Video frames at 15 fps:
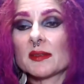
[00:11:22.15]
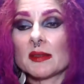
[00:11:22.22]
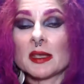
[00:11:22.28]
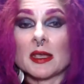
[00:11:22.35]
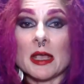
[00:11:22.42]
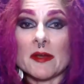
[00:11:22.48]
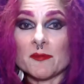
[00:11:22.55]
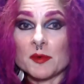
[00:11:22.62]
like,
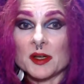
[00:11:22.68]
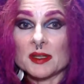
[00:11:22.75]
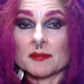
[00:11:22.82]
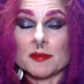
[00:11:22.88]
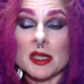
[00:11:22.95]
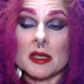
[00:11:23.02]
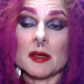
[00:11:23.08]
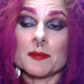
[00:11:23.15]
half-price
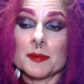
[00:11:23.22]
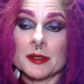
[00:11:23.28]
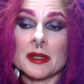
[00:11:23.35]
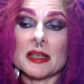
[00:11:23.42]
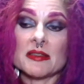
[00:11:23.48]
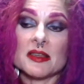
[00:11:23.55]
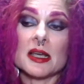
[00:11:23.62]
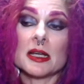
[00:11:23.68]
makeup, and
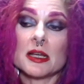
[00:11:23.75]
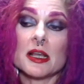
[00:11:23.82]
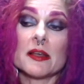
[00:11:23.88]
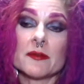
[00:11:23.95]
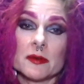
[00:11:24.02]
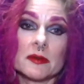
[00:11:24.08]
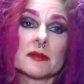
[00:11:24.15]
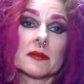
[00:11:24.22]
that's kind of
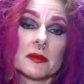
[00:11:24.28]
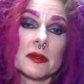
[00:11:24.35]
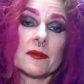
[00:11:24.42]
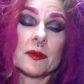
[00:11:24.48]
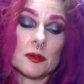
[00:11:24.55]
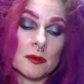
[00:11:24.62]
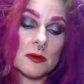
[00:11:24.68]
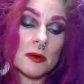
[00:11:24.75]
heaven
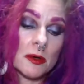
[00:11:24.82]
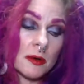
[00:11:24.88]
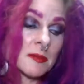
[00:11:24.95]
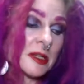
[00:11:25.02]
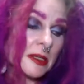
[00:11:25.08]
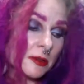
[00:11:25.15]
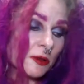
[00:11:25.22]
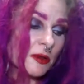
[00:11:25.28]
if you, or
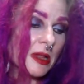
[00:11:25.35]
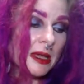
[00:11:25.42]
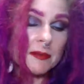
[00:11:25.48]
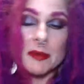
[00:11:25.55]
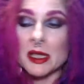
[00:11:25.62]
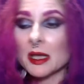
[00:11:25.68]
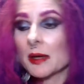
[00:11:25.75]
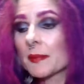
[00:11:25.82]
maybe you like
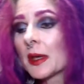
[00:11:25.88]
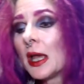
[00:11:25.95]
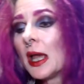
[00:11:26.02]
makeup.